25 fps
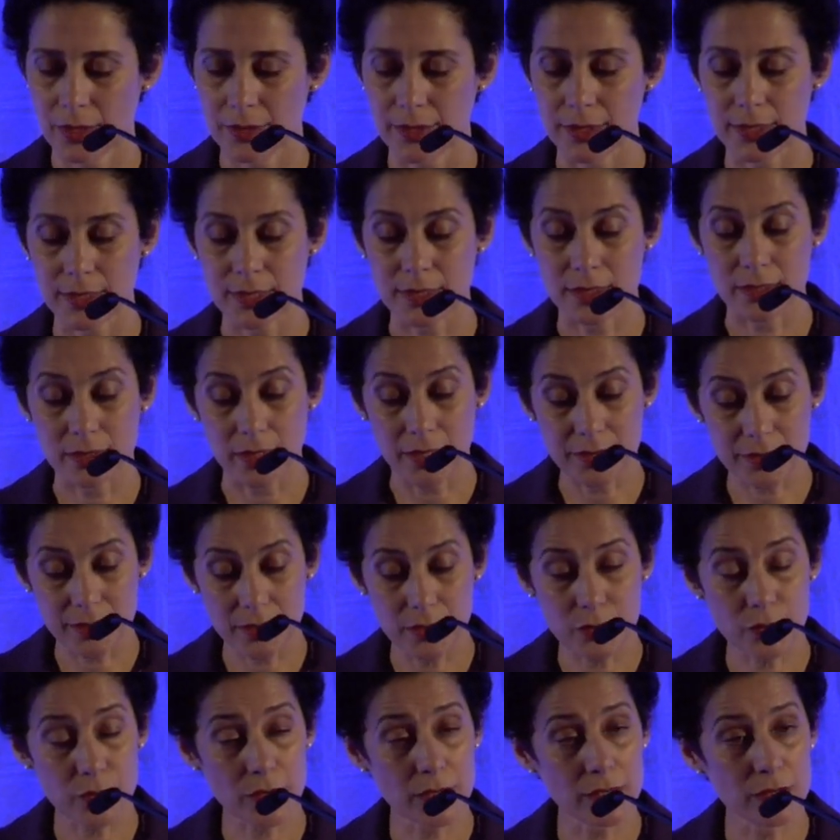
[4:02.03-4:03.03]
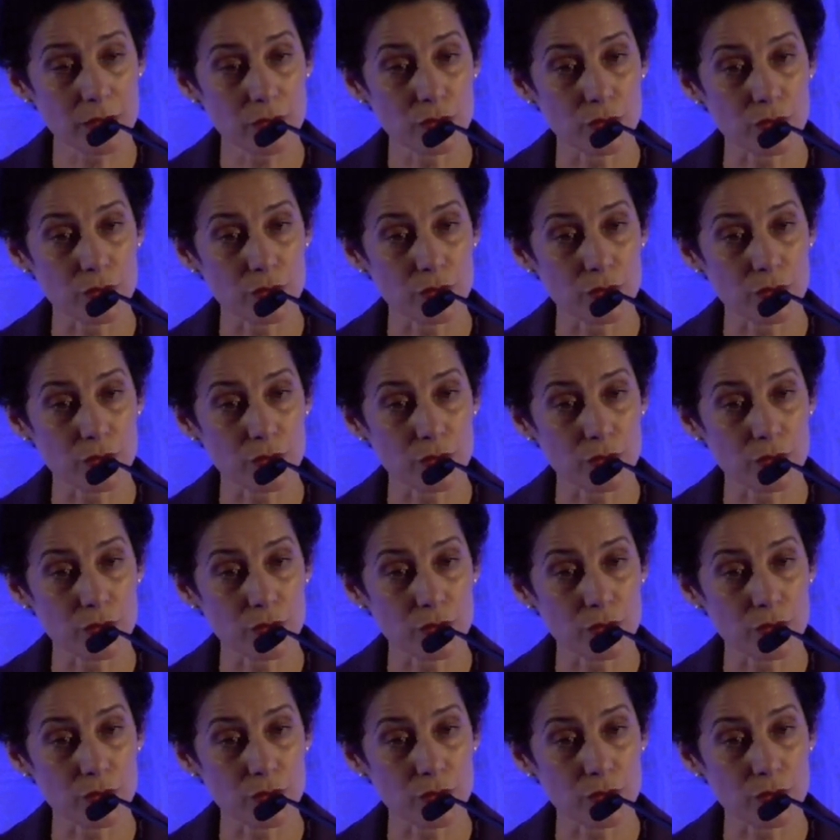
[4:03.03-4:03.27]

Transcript: There is nothing you can